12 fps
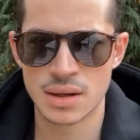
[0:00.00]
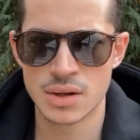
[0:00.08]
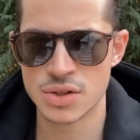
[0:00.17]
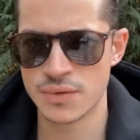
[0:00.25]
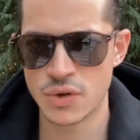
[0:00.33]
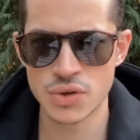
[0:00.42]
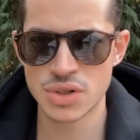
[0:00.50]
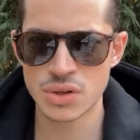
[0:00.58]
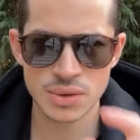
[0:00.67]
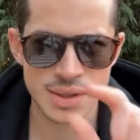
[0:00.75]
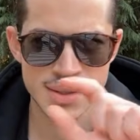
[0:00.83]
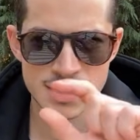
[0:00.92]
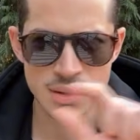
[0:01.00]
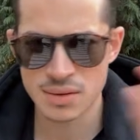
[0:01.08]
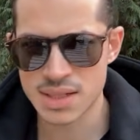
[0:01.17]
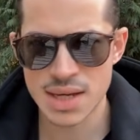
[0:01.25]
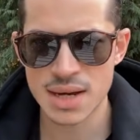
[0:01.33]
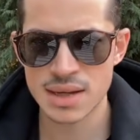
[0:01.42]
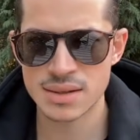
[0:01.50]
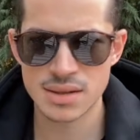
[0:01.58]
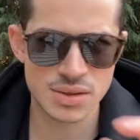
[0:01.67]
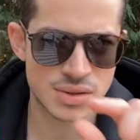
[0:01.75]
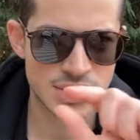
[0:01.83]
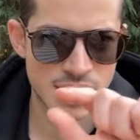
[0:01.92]
Because a voice note is concise,
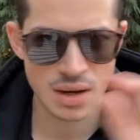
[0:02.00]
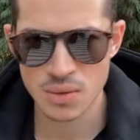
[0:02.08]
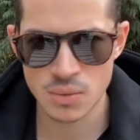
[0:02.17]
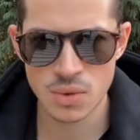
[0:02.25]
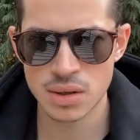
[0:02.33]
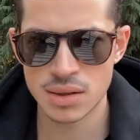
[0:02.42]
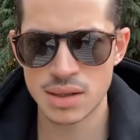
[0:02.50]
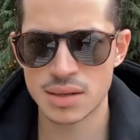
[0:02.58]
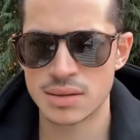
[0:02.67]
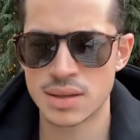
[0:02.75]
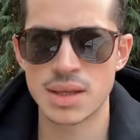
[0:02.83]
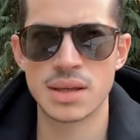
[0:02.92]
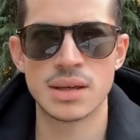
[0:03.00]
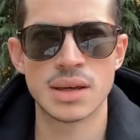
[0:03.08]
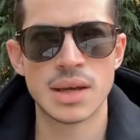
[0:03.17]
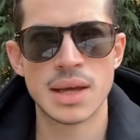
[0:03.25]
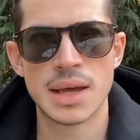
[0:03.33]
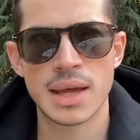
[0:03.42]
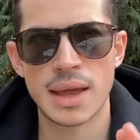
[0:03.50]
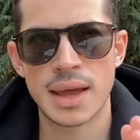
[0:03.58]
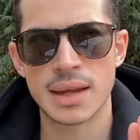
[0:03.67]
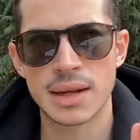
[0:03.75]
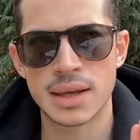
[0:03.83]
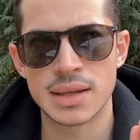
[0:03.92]
it's just like one little thing,
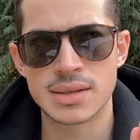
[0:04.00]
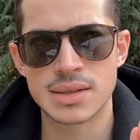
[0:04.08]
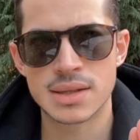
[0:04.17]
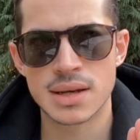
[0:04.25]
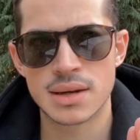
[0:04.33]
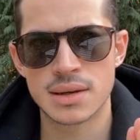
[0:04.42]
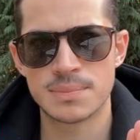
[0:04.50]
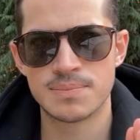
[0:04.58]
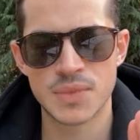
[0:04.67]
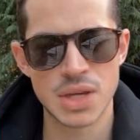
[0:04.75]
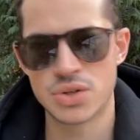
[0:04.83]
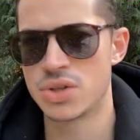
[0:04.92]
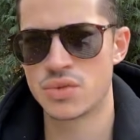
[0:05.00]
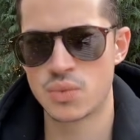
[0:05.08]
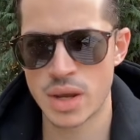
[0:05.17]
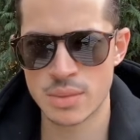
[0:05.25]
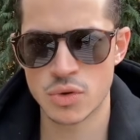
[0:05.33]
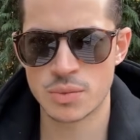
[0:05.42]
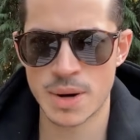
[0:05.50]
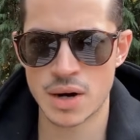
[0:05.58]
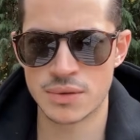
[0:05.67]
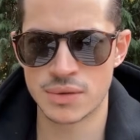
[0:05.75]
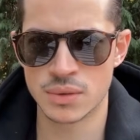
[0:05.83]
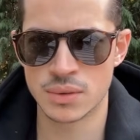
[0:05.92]
and it's just way more
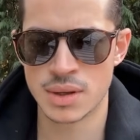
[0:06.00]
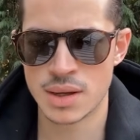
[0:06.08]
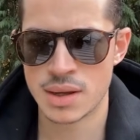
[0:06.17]
powerful.